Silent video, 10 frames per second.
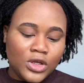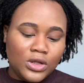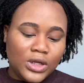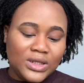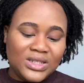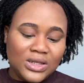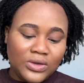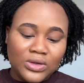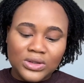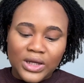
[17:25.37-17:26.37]
that the
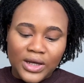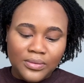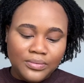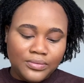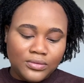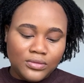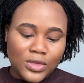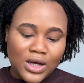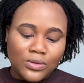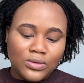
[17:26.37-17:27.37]
second time
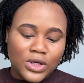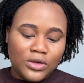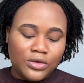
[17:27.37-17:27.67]
I would end